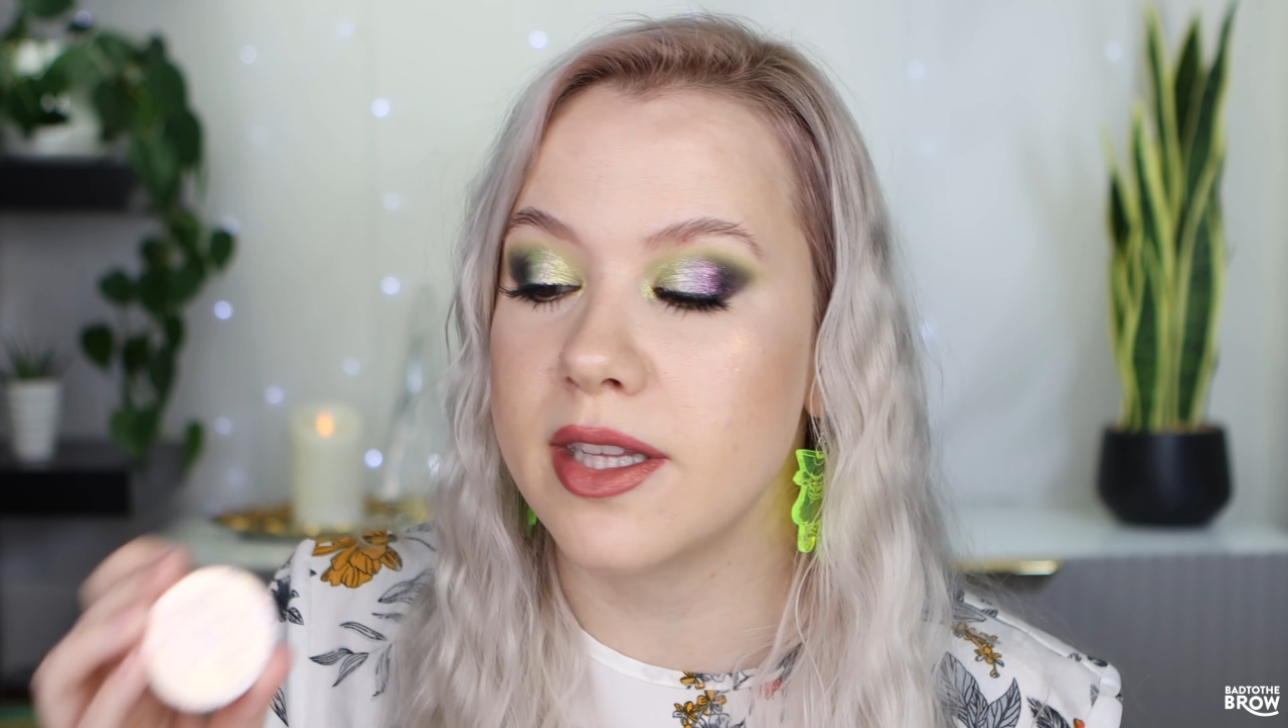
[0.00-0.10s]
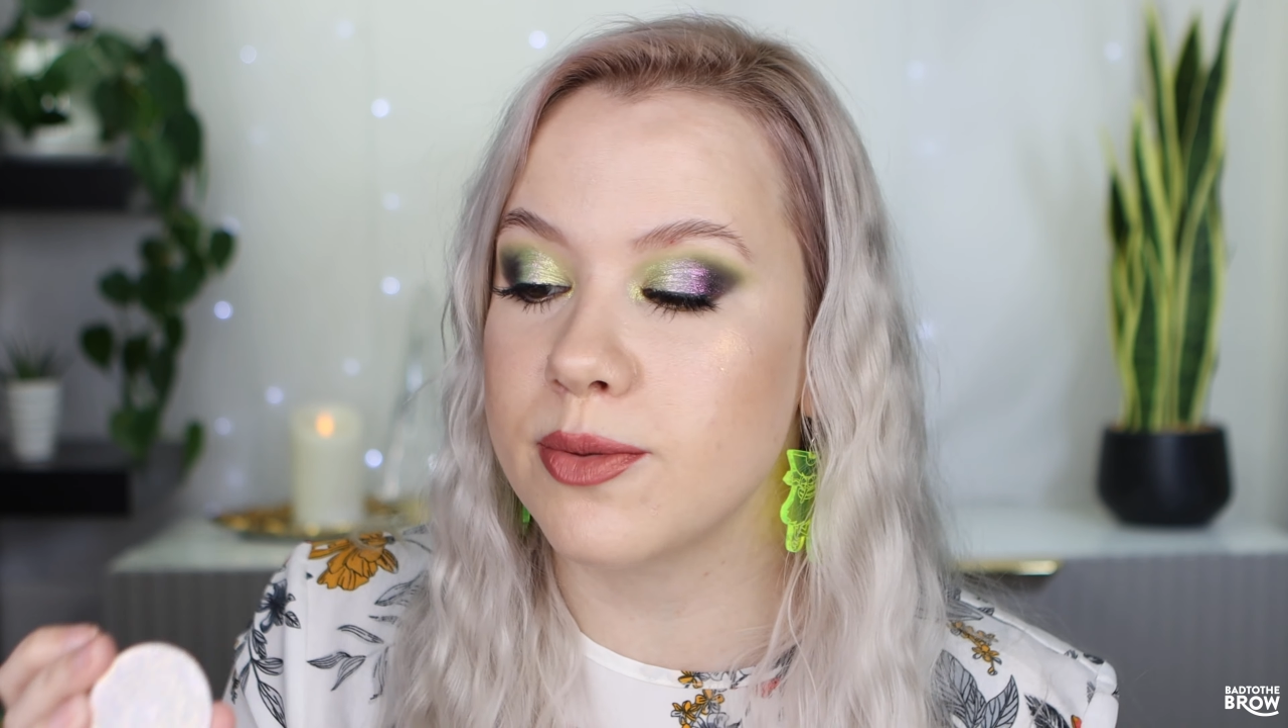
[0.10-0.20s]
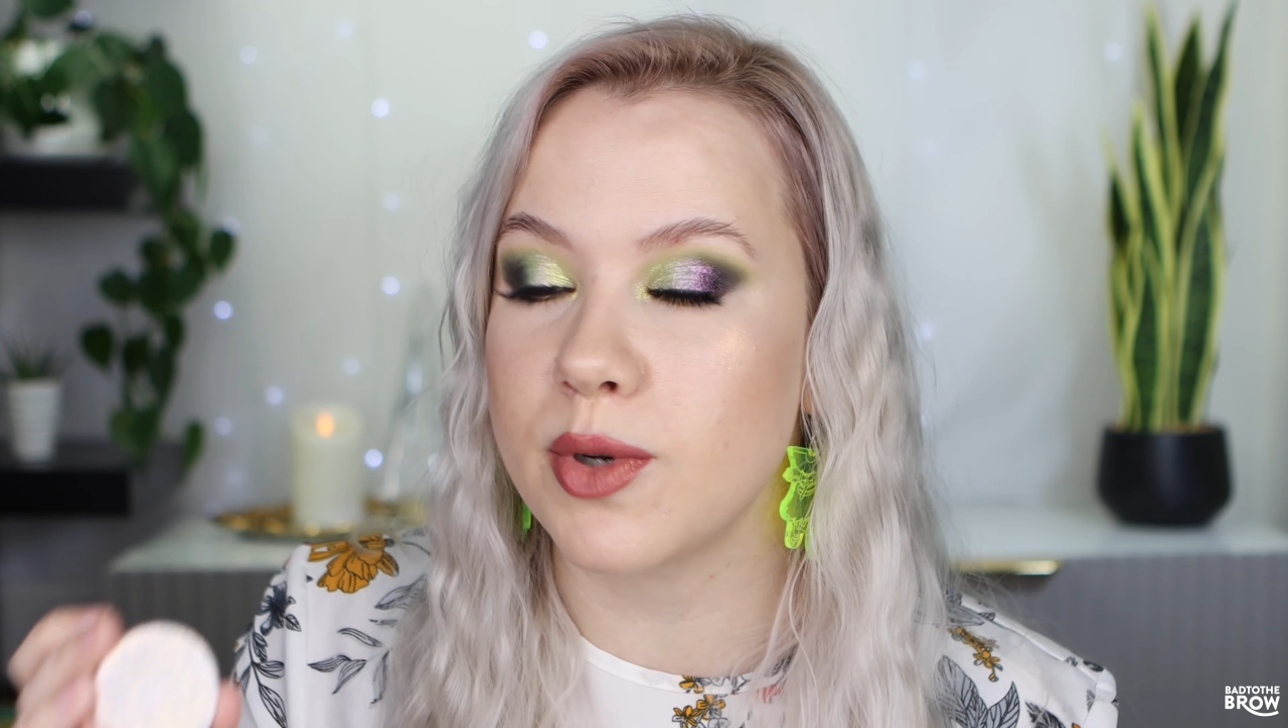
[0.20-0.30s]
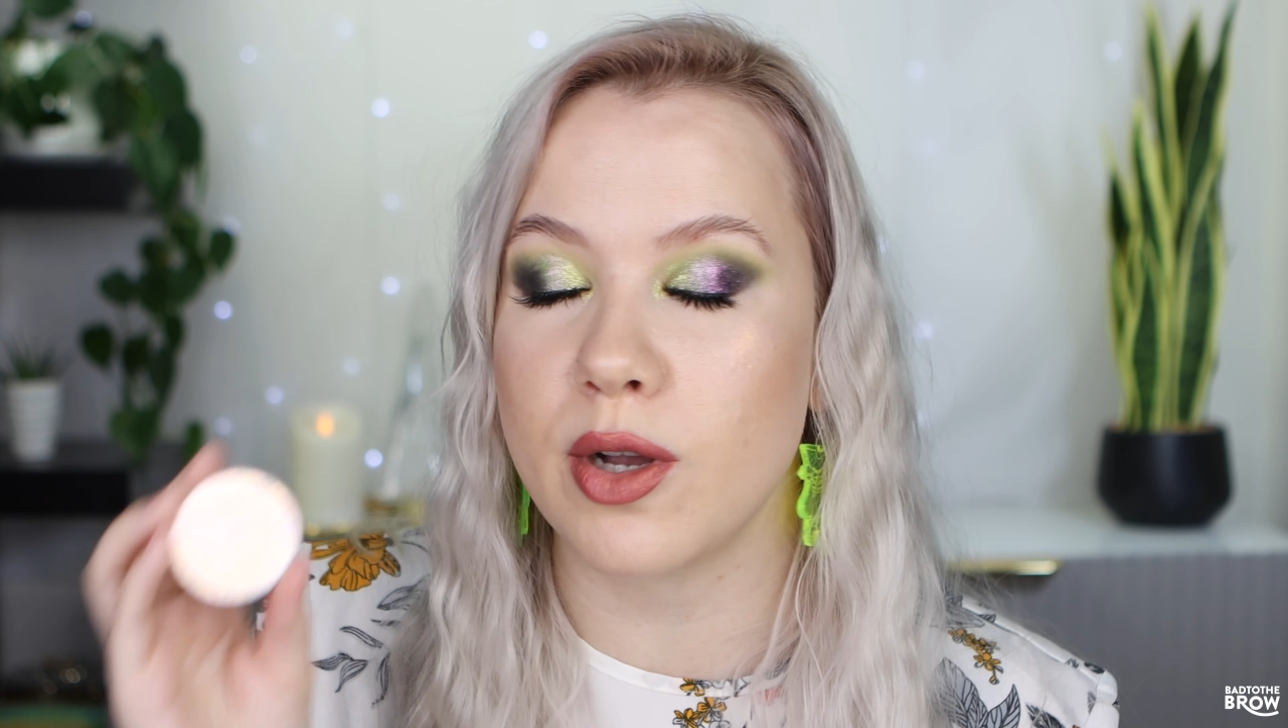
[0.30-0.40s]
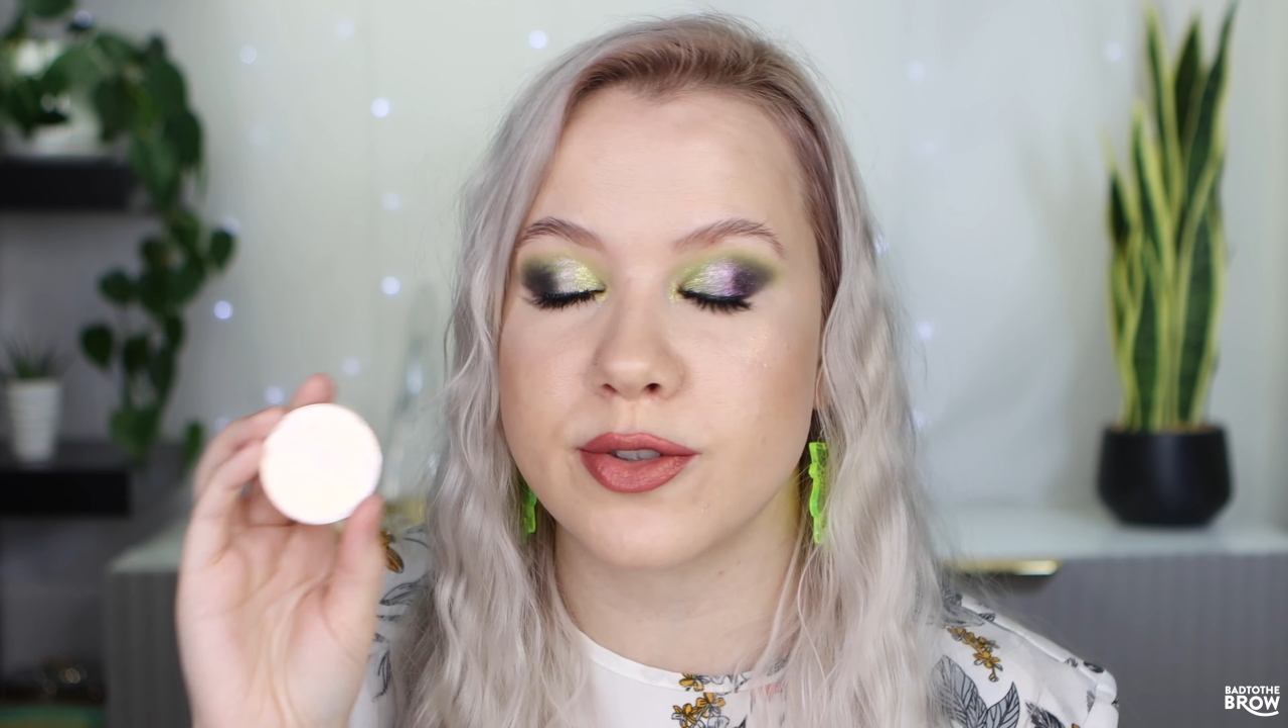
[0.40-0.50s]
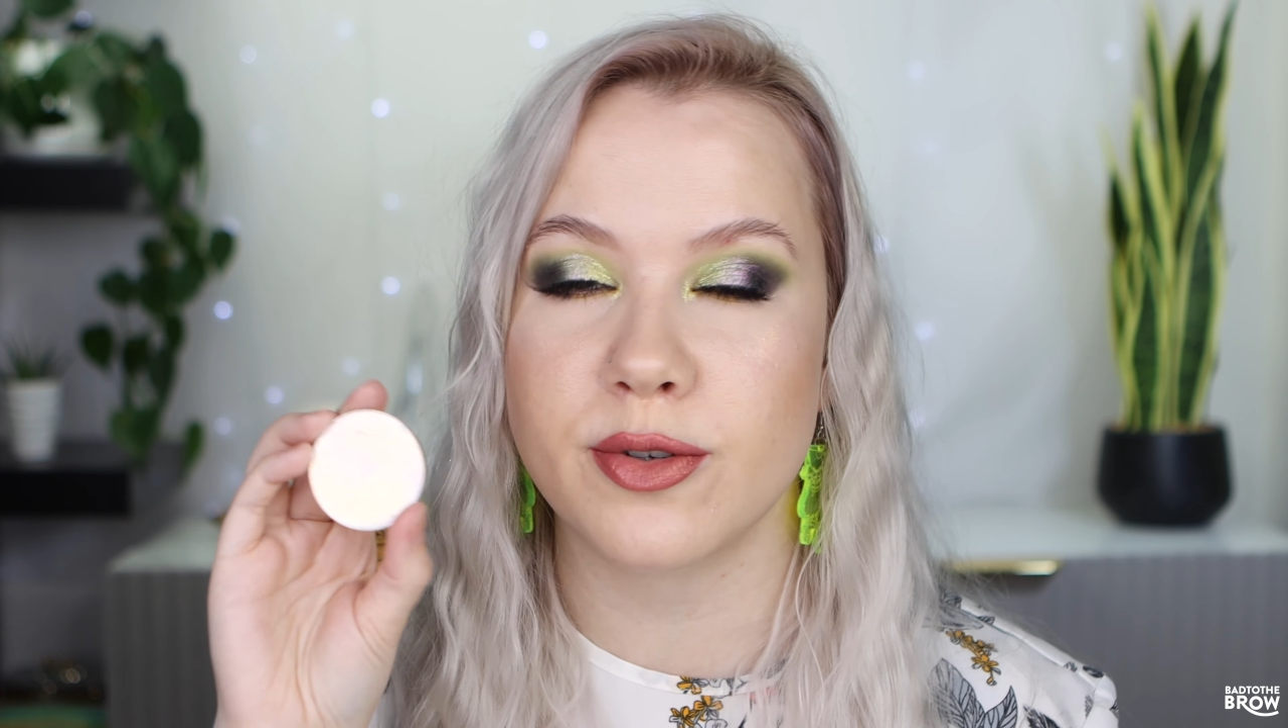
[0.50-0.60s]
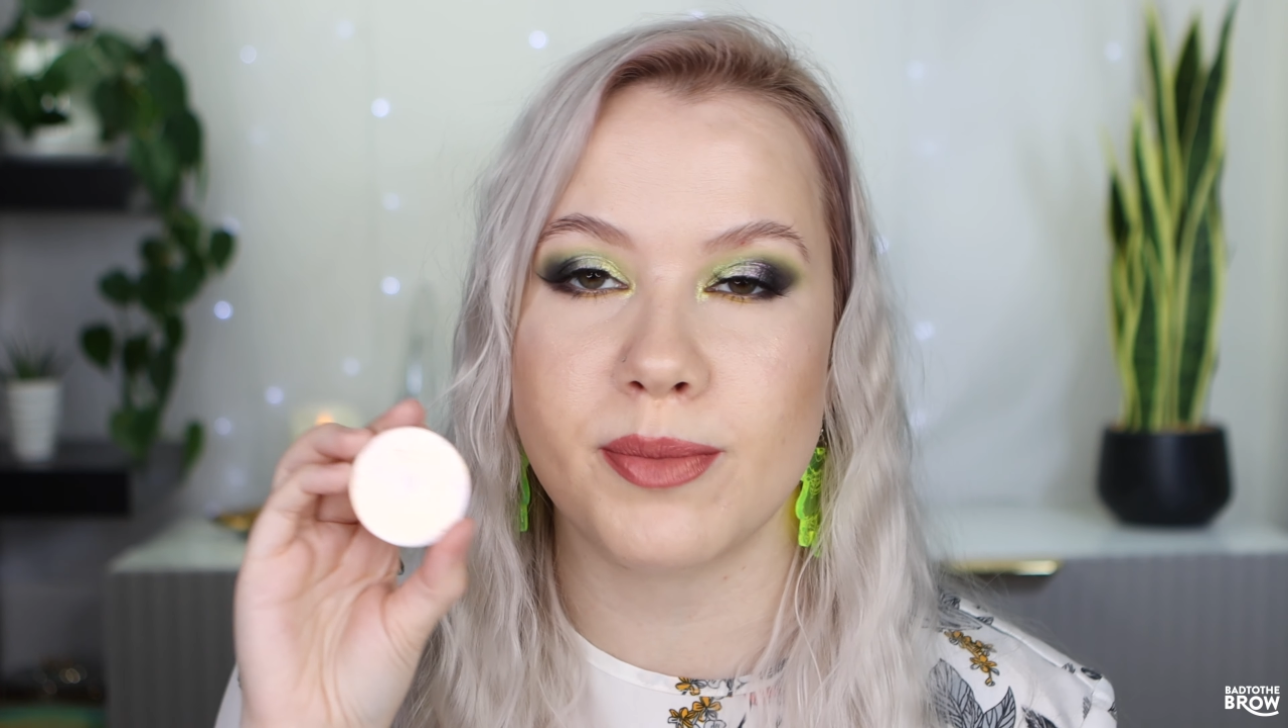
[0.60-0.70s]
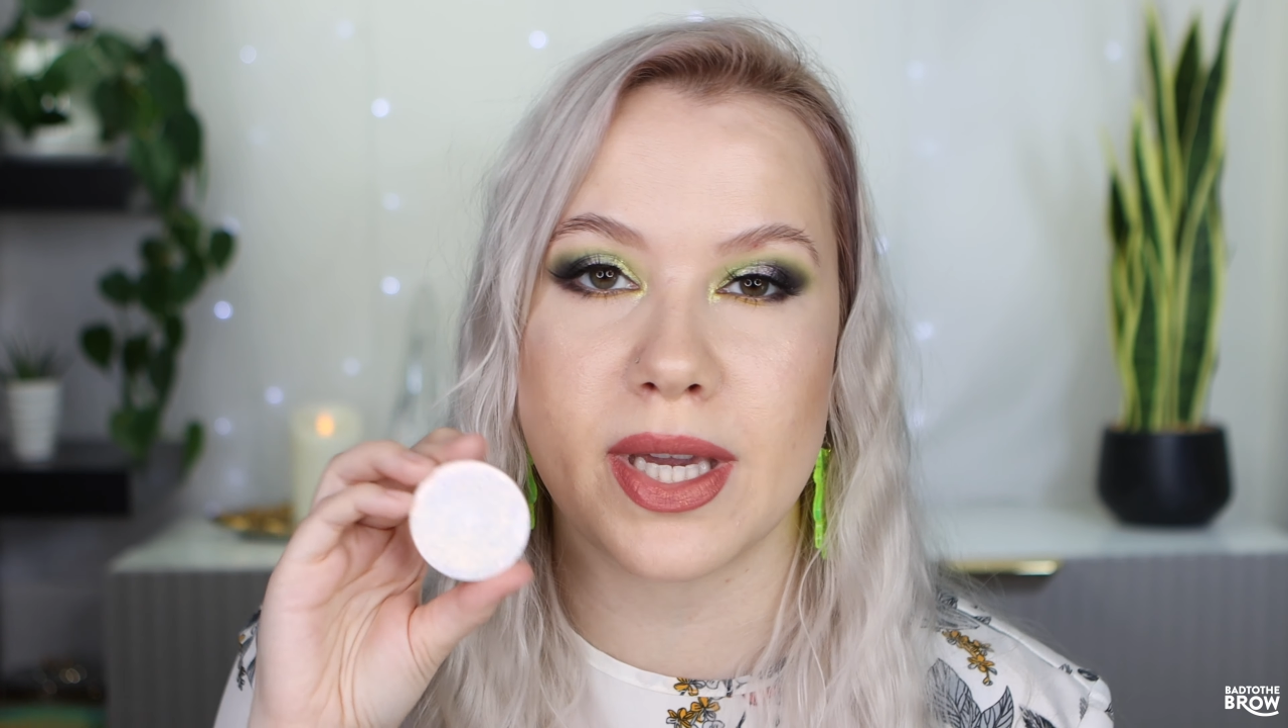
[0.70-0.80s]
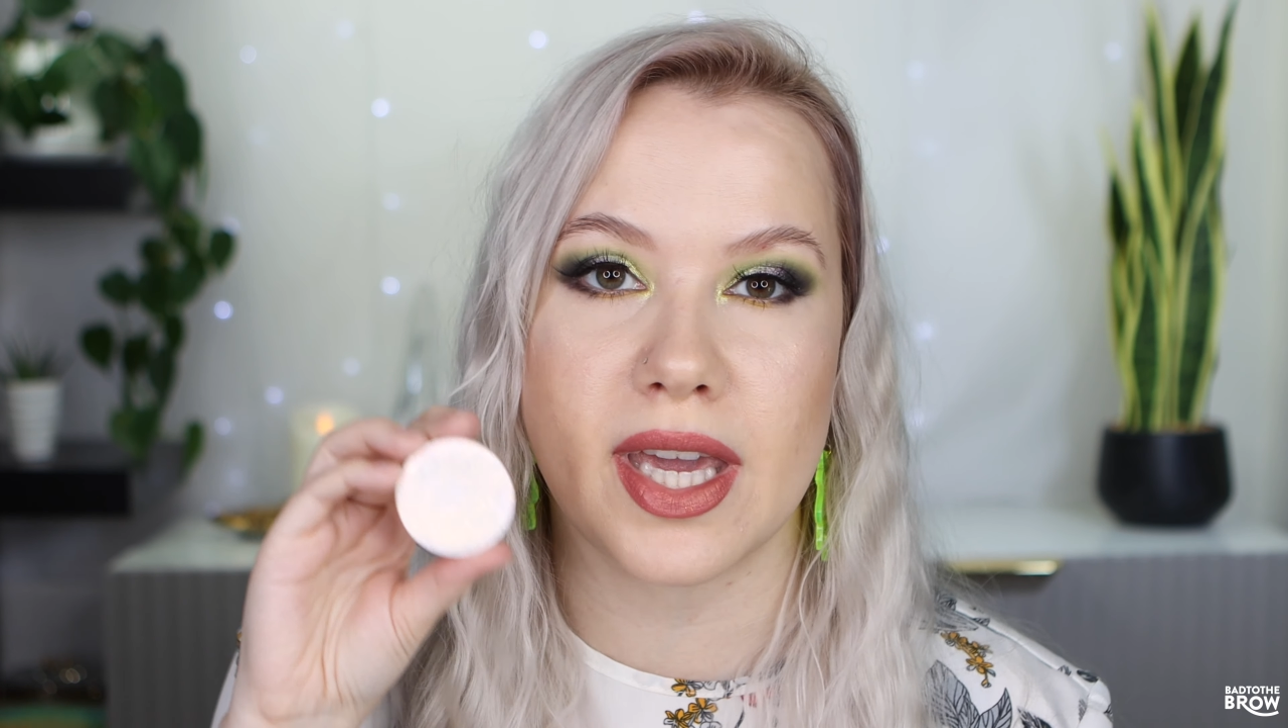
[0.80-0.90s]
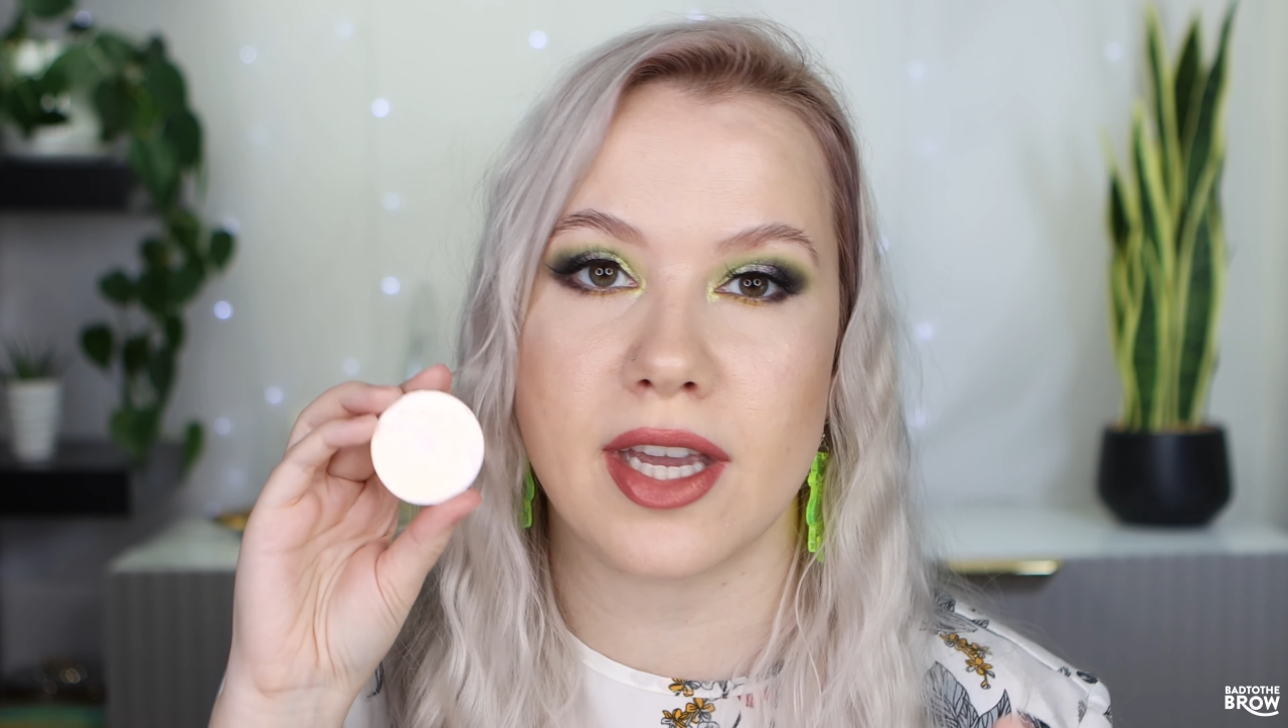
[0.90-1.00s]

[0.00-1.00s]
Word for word: This would also make